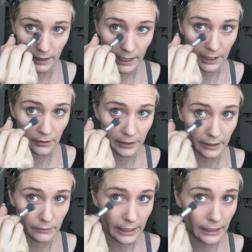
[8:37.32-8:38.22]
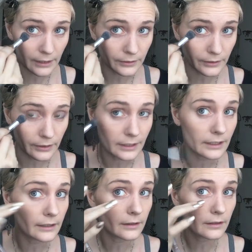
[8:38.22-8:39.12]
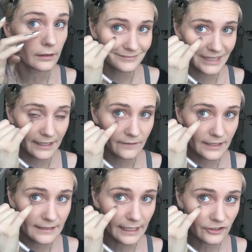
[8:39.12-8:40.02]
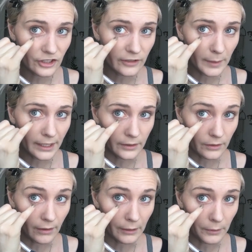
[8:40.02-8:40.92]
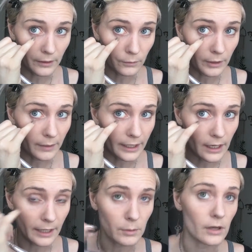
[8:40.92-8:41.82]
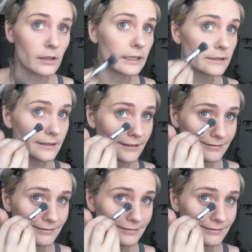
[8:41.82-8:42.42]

area right underneath, kind of this section of my under eye where my eyeball is.